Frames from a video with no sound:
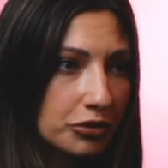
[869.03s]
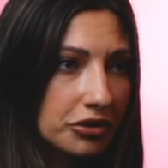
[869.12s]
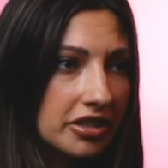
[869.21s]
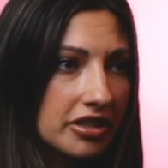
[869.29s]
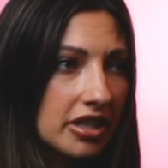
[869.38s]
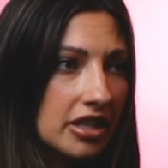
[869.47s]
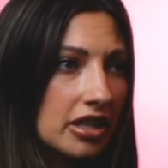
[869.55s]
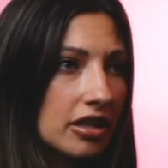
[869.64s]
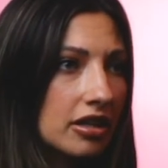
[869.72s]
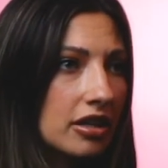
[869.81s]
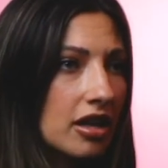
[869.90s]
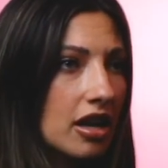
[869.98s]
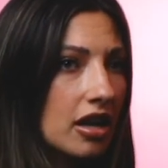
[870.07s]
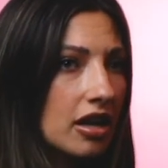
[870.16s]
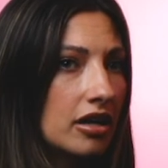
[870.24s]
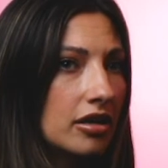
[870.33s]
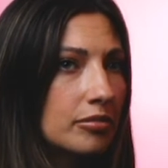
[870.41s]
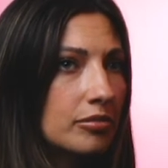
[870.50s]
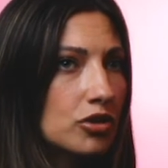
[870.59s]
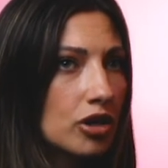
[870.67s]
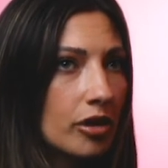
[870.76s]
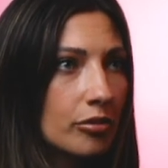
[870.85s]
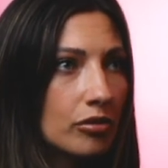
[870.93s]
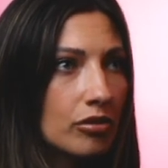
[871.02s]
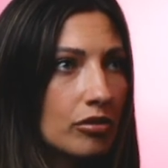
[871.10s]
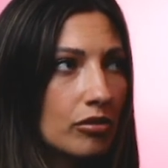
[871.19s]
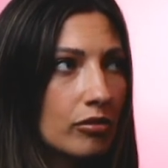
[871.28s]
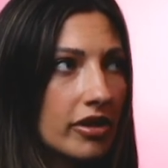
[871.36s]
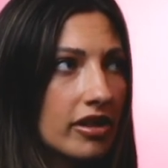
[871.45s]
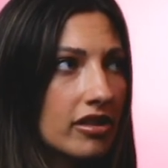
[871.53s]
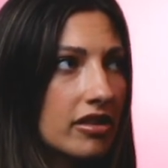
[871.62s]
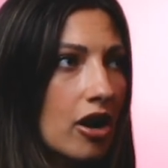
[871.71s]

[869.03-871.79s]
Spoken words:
breathing, trouble with